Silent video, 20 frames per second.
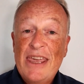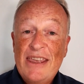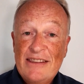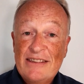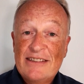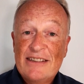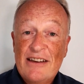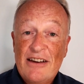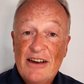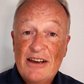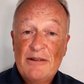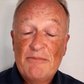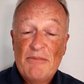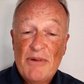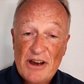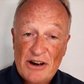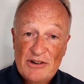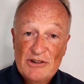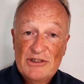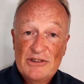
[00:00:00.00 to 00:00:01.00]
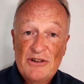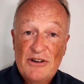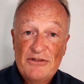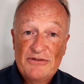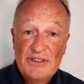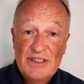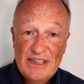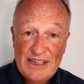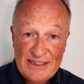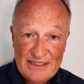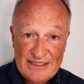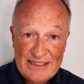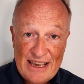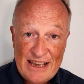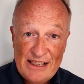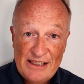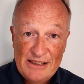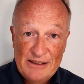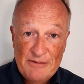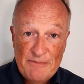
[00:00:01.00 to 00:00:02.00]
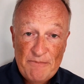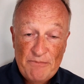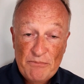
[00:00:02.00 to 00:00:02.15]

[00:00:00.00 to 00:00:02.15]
inside Microsoft Excel.